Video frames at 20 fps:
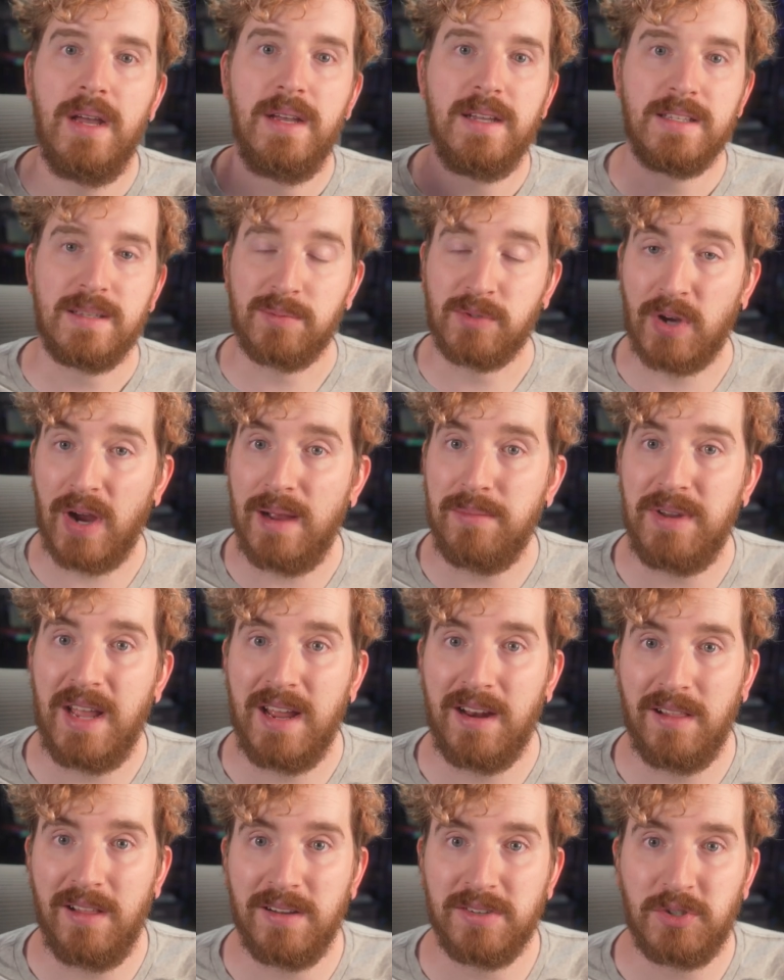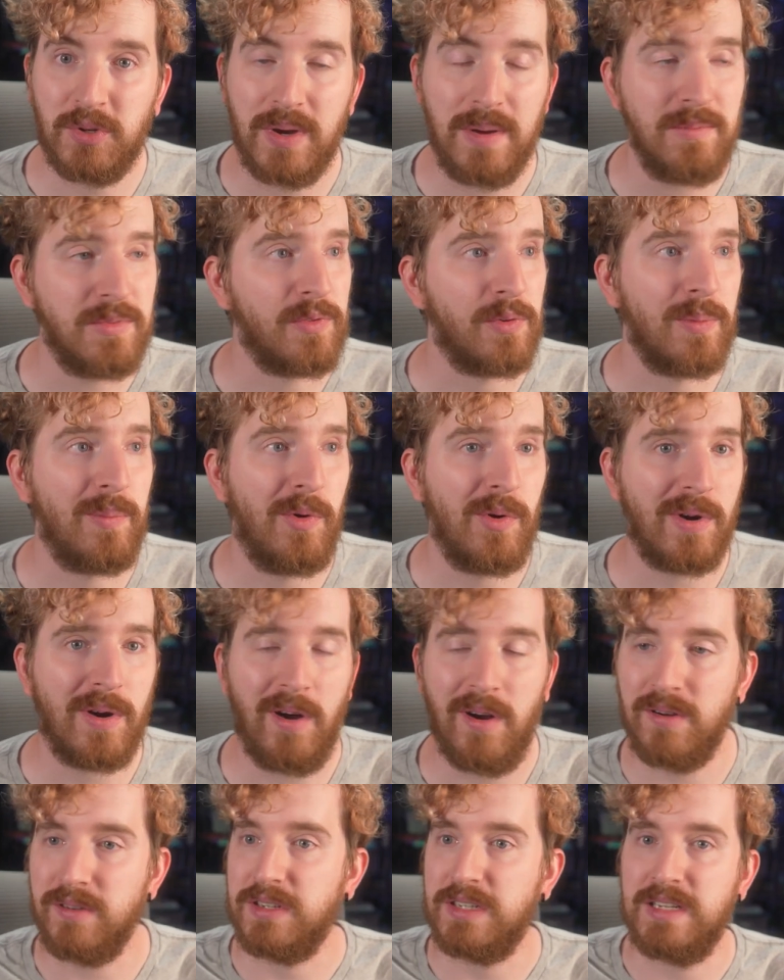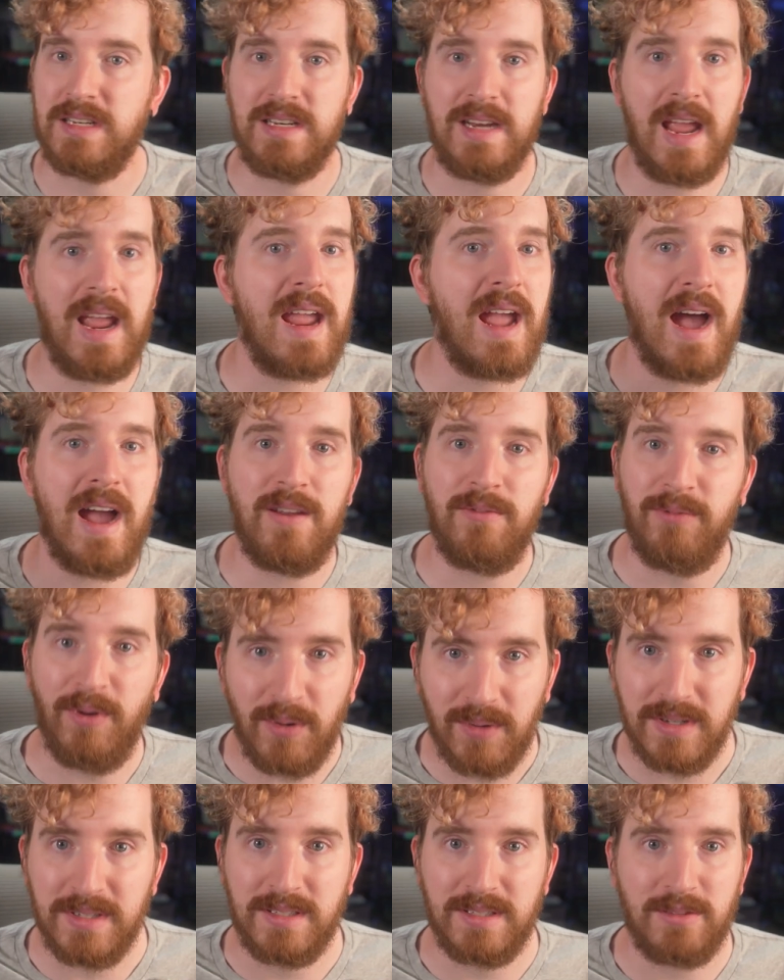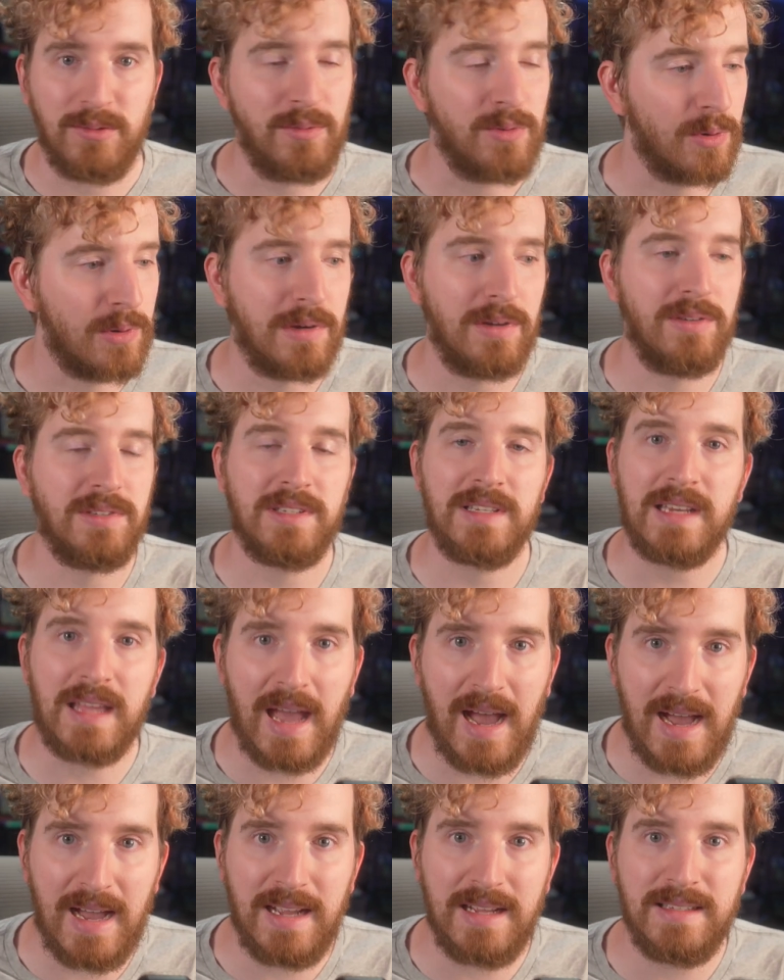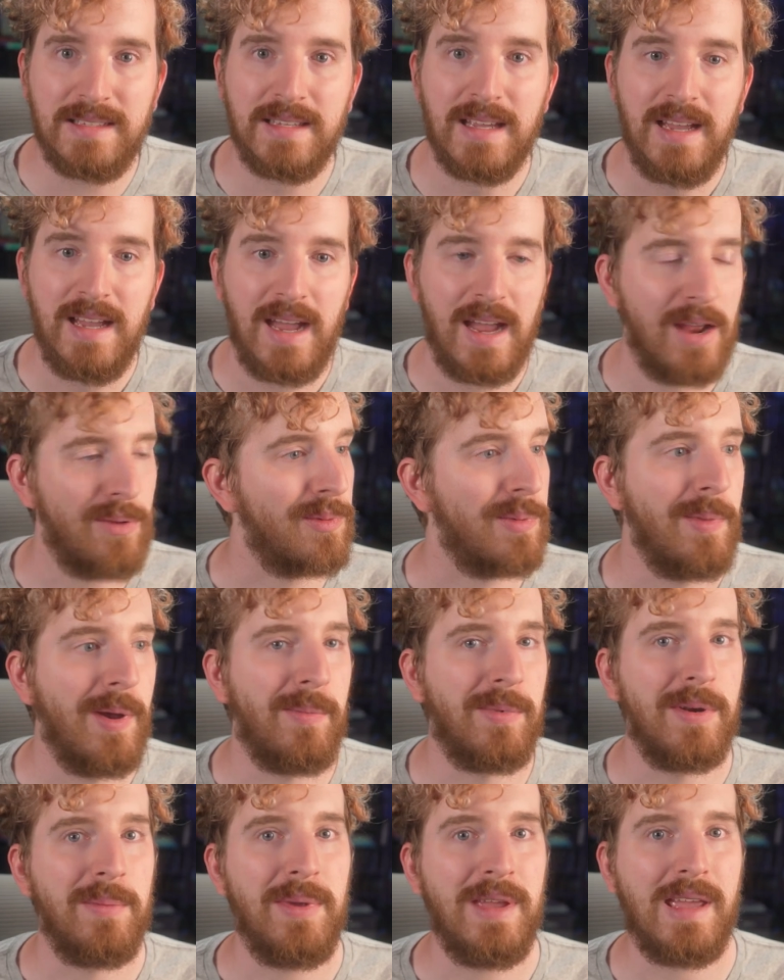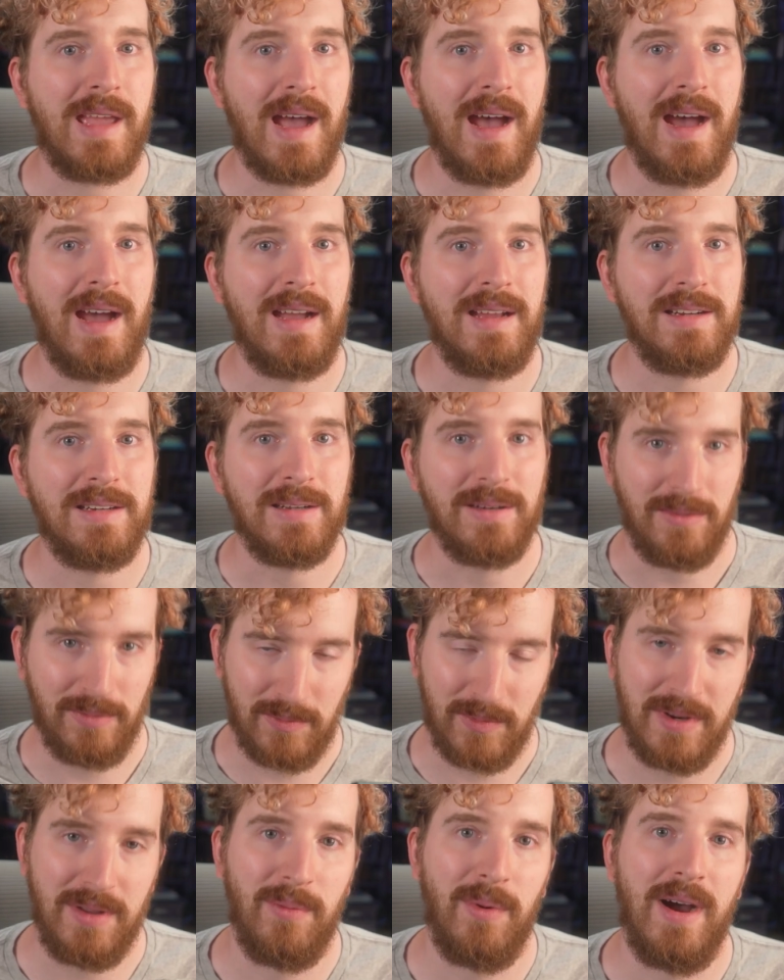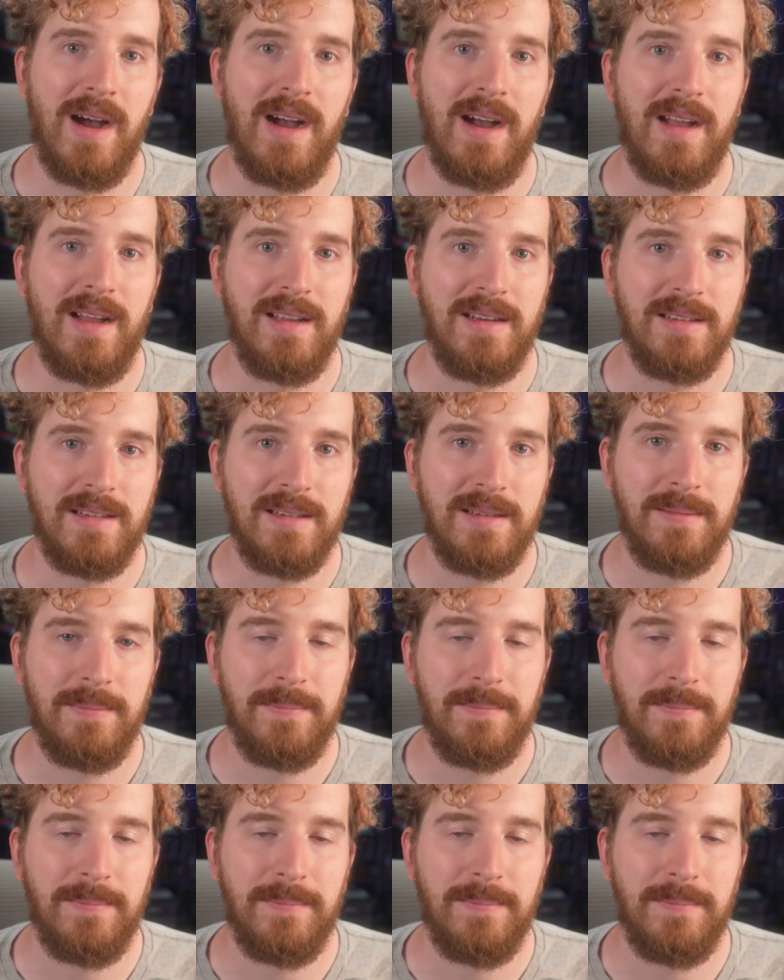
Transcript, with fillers: Subscribe to Analog Dreams for more art and AI focused tutorials and guides. And remember to be kind Rewind.